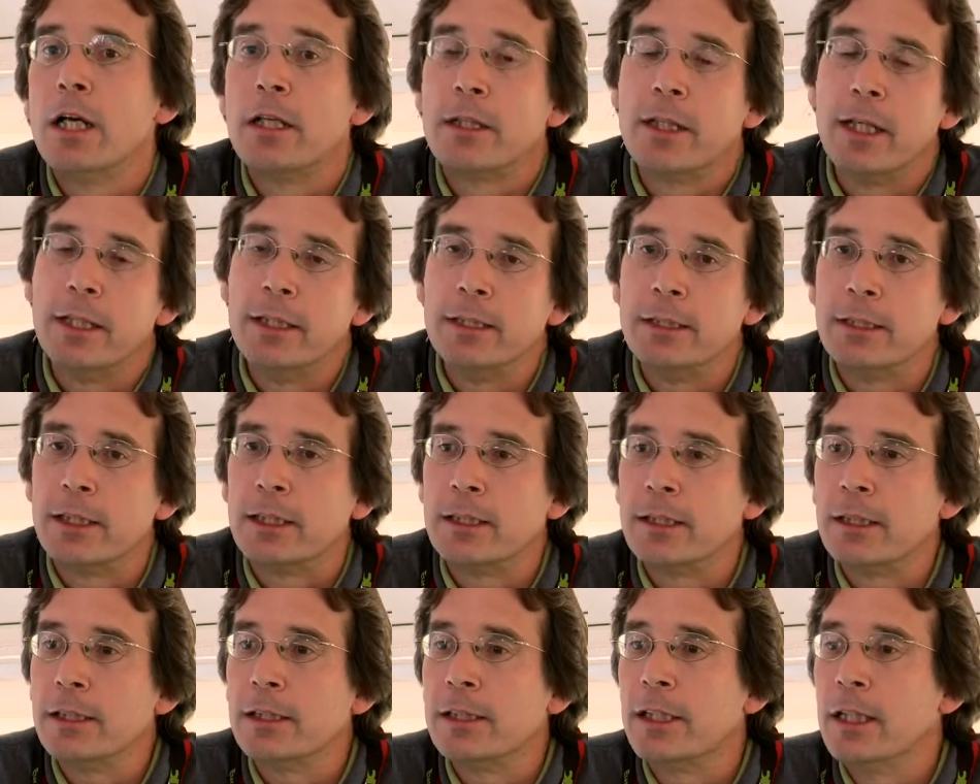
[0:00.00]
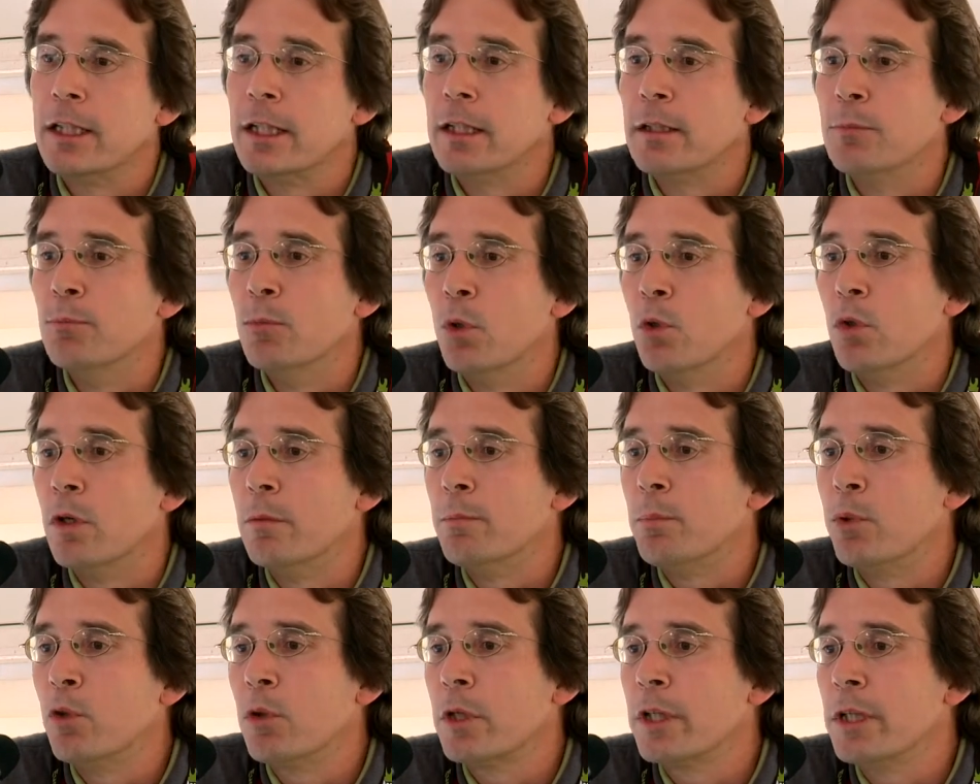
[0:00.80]
that is existing, and more
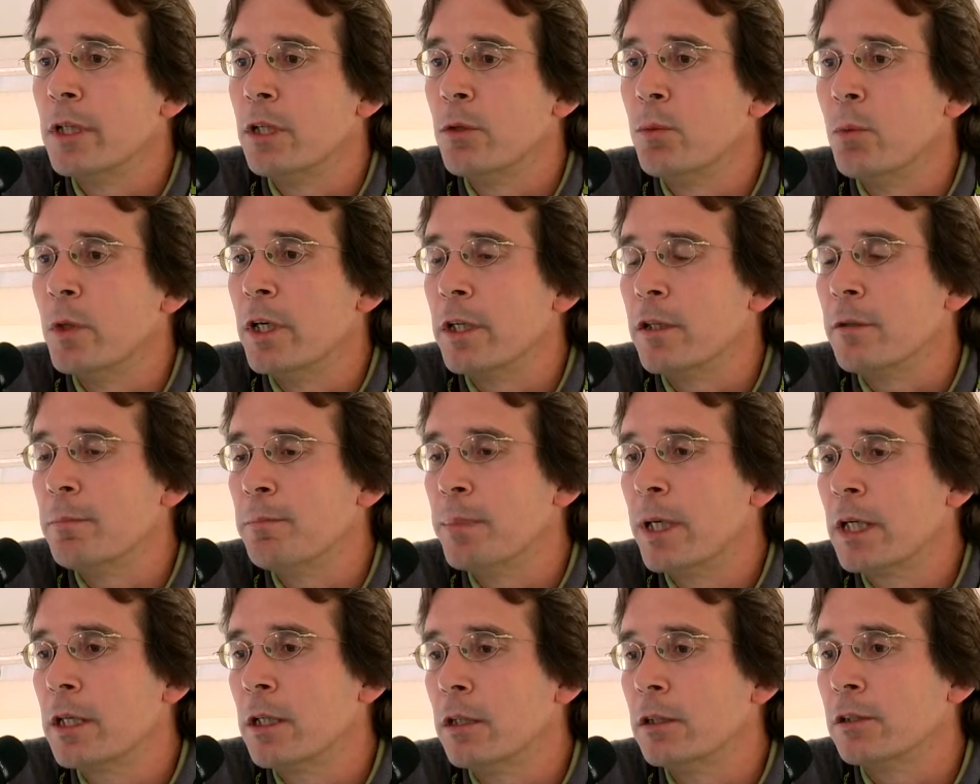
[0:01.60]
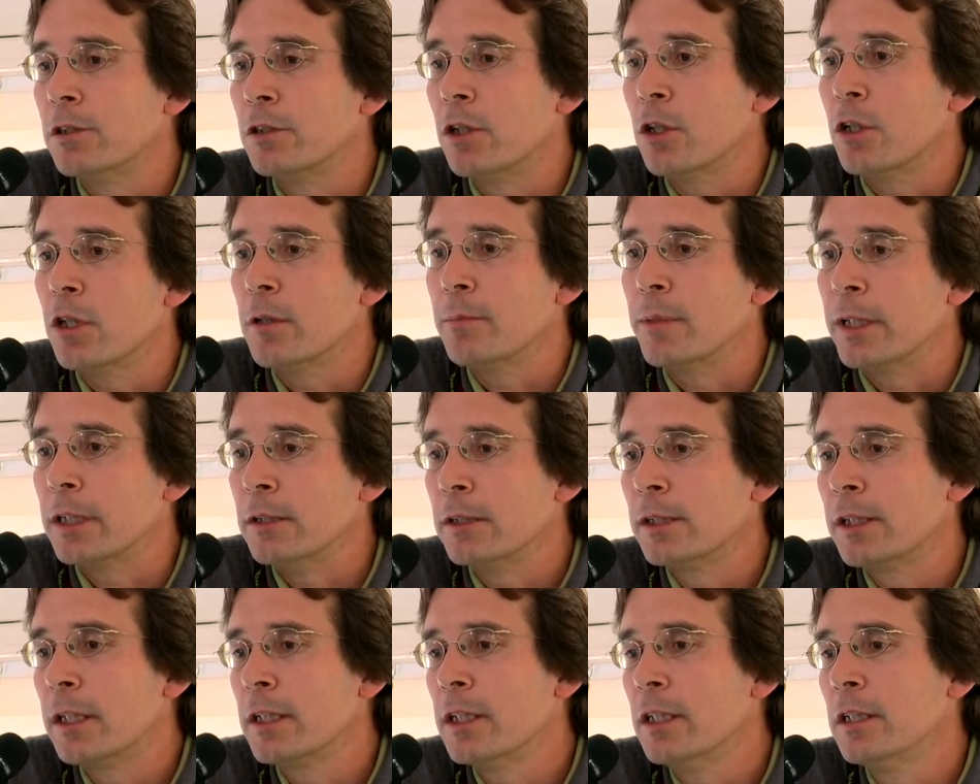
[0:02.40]
importantly, where the puddles are,
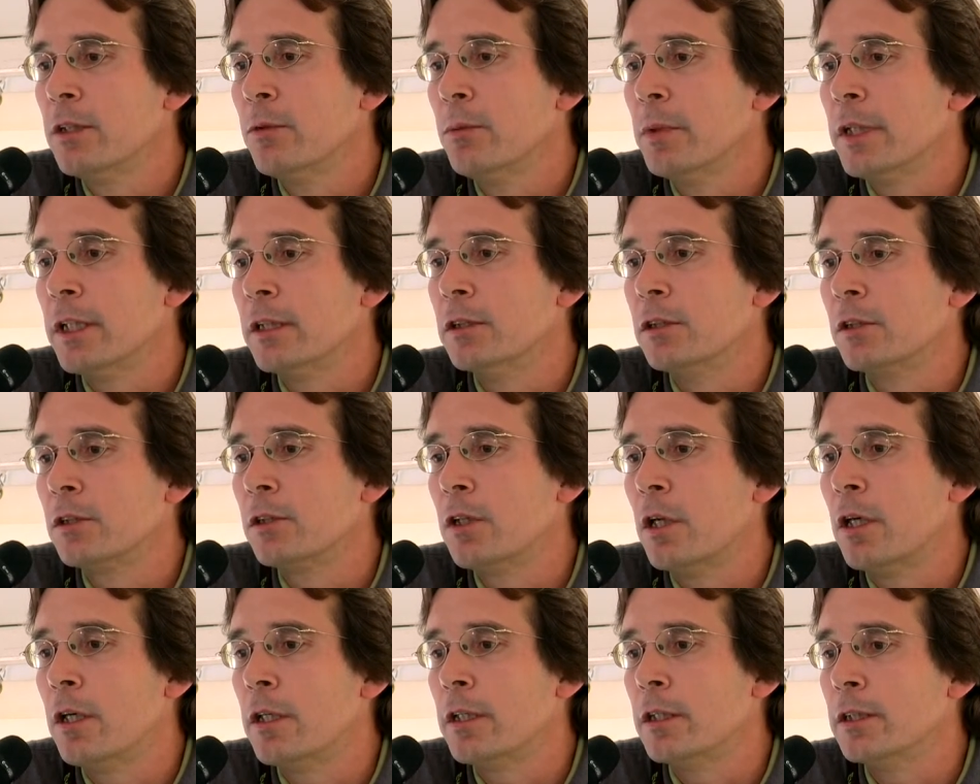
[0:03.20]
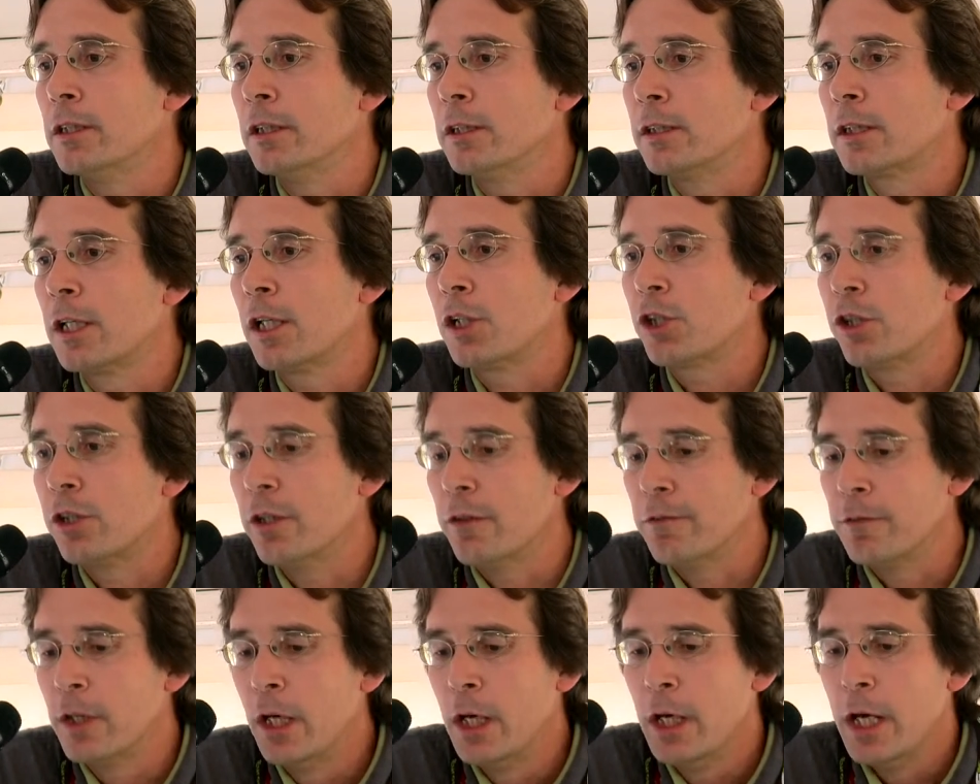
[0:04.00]
because suddenly we can start a discussion
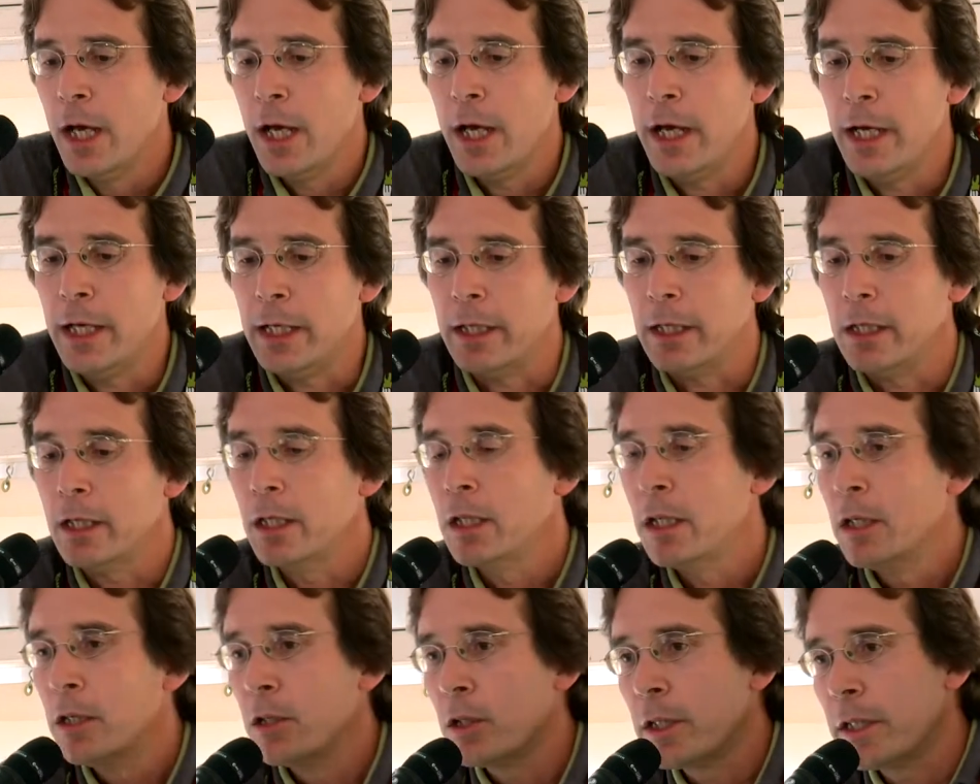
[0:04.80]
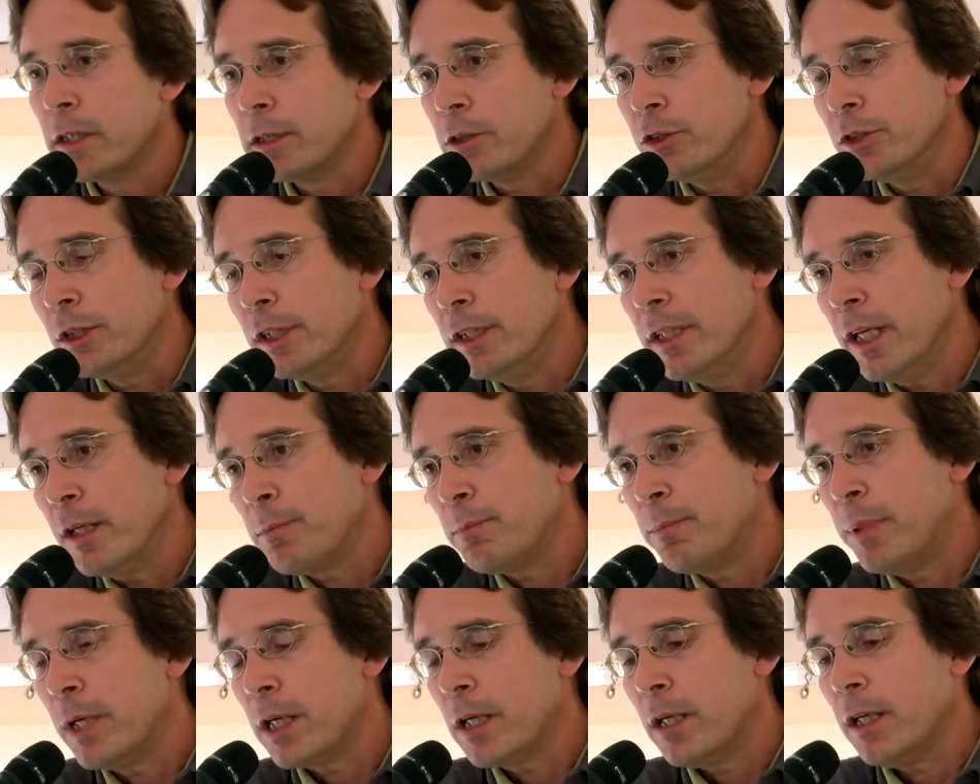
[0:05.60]
of, hey, you see
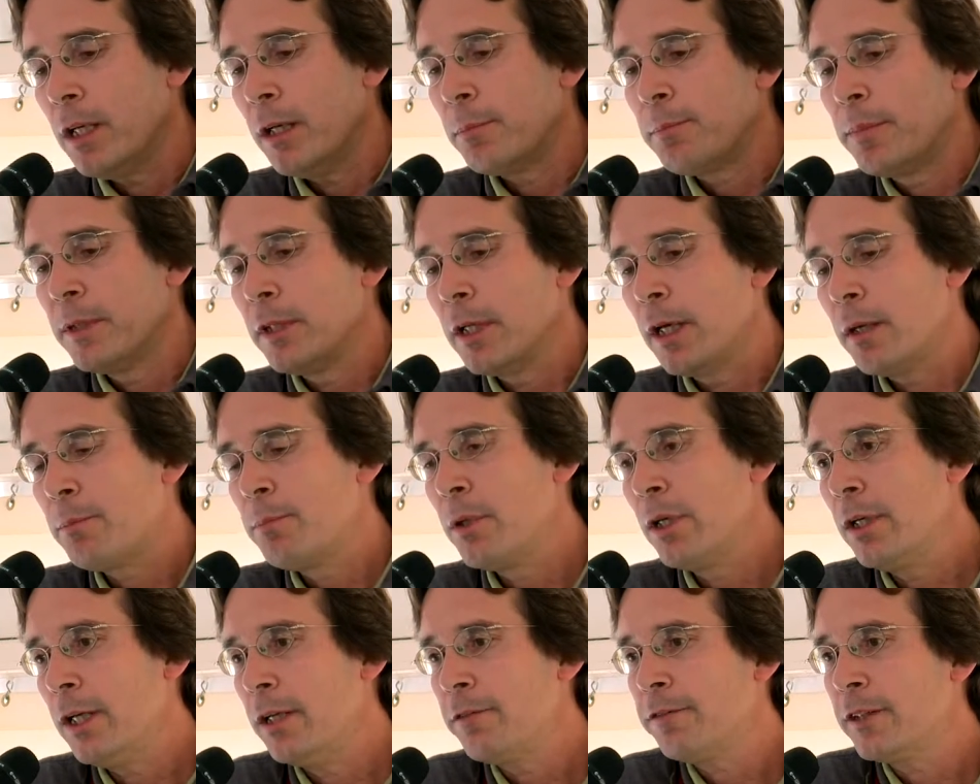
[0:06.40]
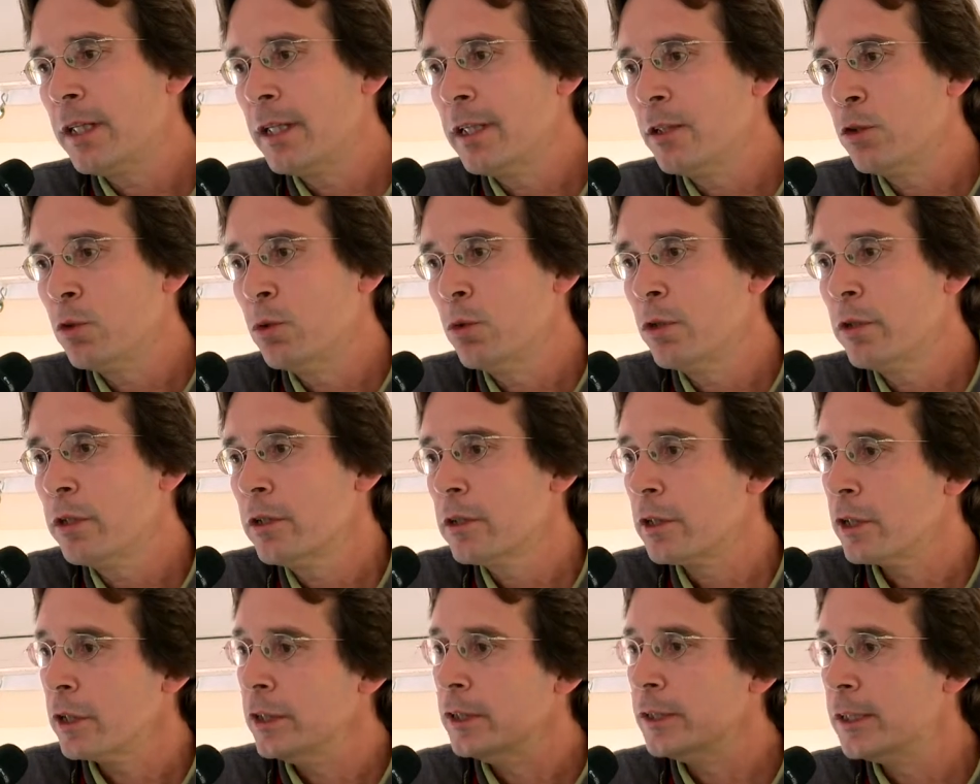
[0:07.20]
that puddle up in the upper left-hand
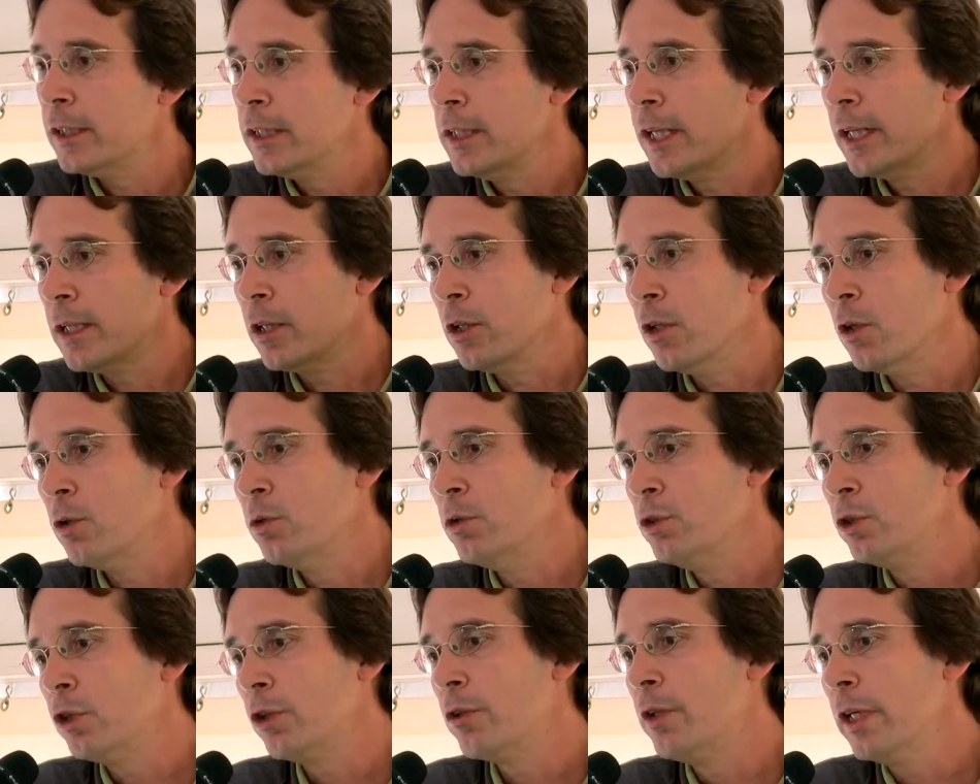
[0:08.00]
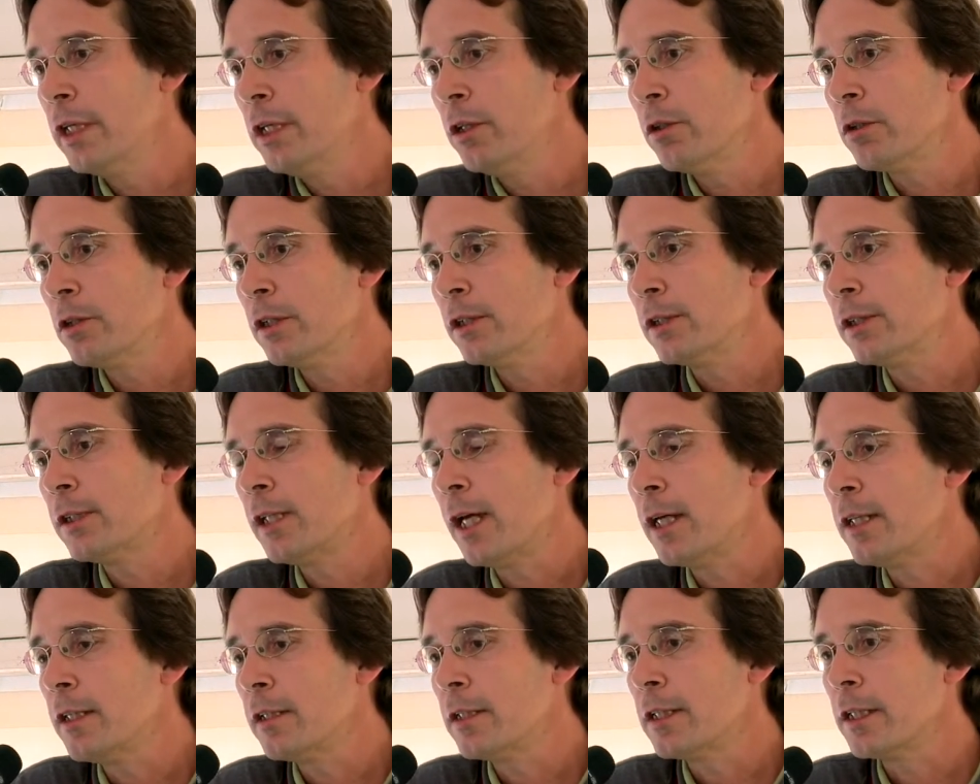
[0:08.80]
corner? You see that lone tree on the
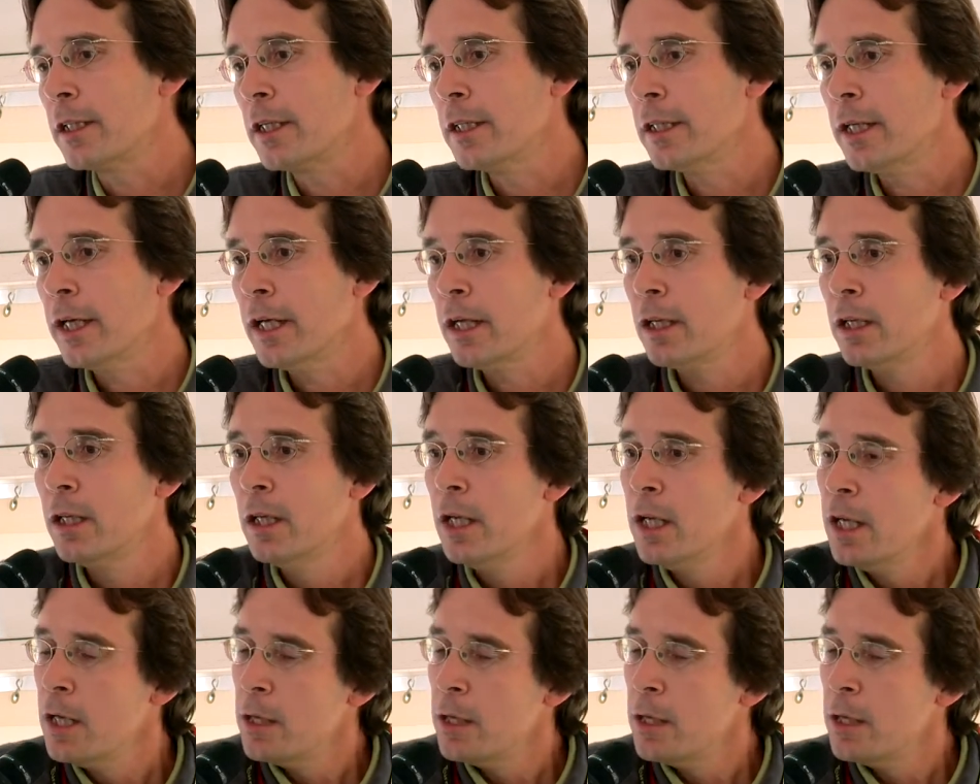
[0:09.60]
side of the canal?